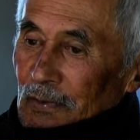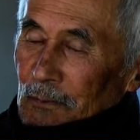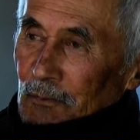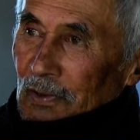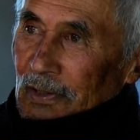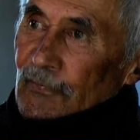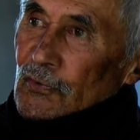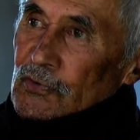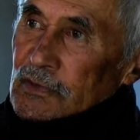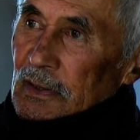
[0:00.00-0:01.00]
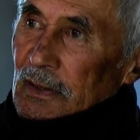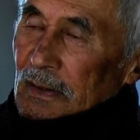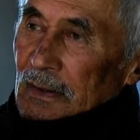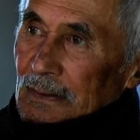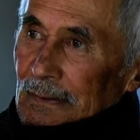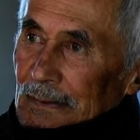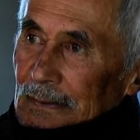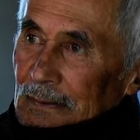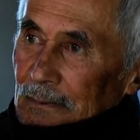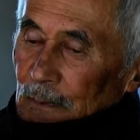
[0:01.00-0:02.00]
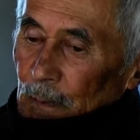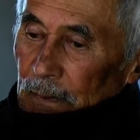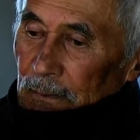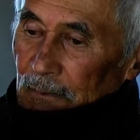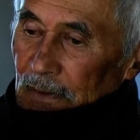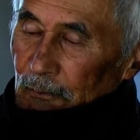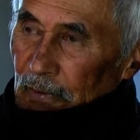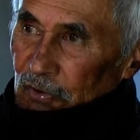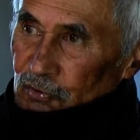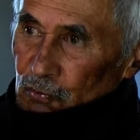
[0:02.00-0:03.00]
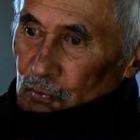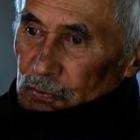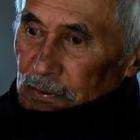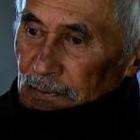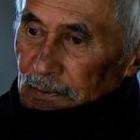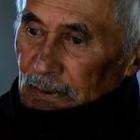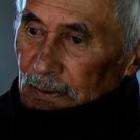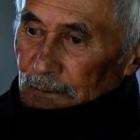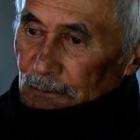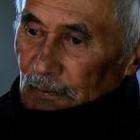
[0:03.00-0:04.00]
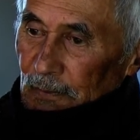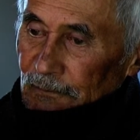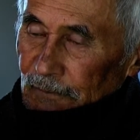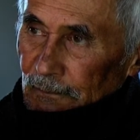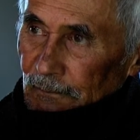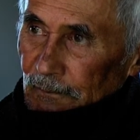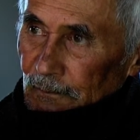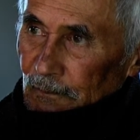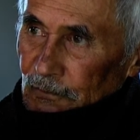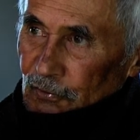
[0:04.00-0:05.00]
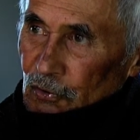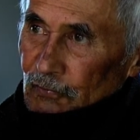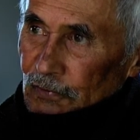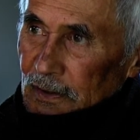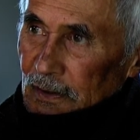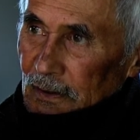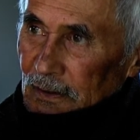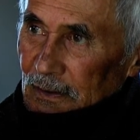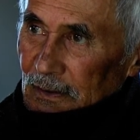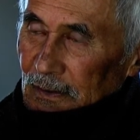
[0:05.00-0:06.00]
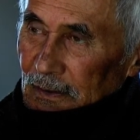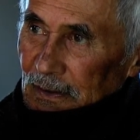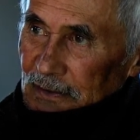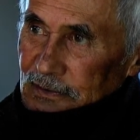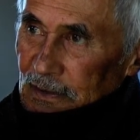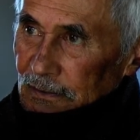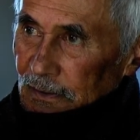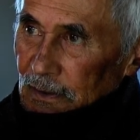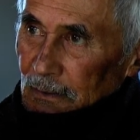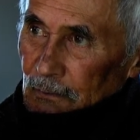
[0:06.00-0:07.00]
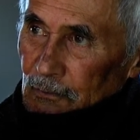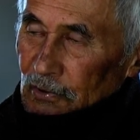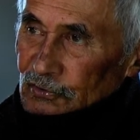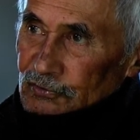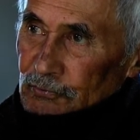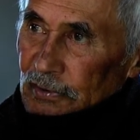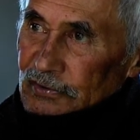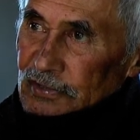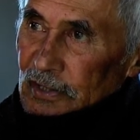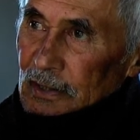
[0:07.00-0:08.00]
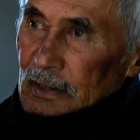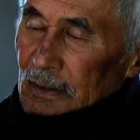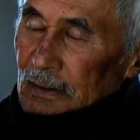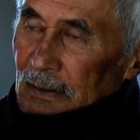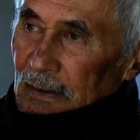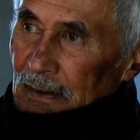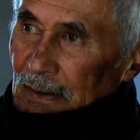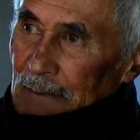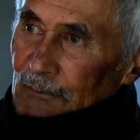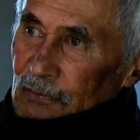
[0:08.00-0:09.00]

Egypt first. Went ashore and went from Tufik, that's down the Red Sea, up